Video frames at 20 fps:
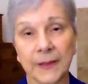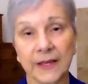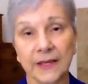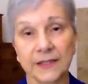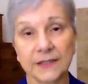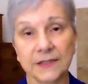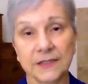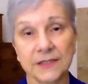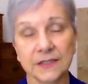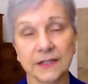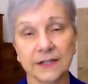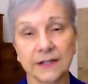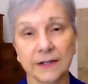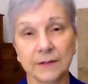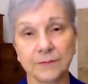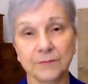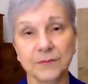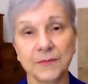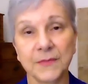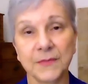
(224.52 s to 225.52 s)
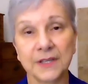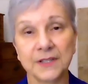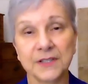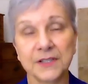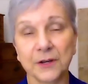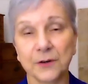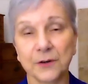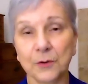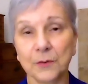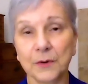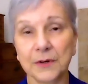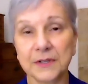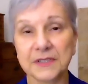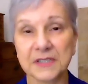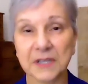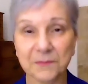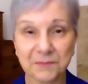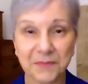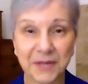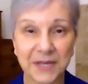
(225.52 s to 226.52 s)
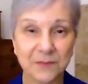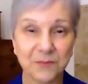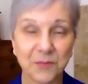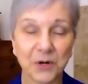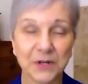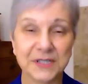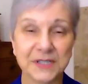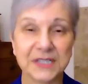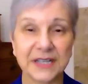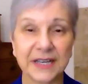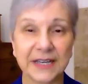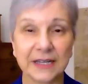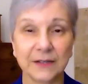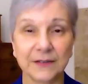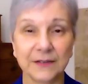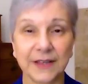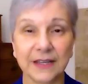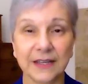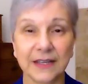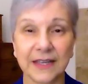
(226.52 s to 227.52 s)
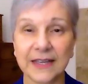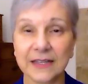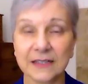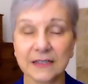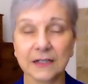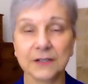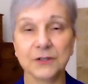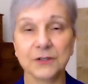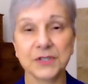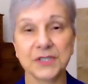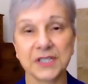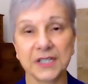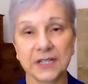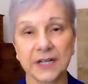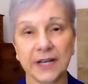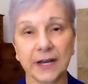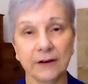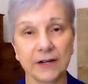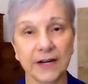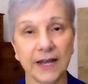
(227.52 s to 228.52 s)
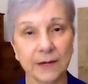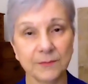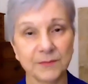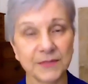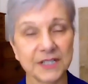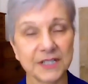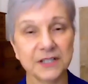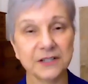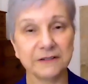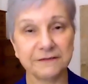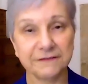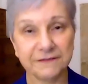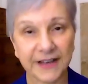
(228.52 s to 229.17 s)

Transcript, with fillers: And um, so some people are saying they can't understand how it happened so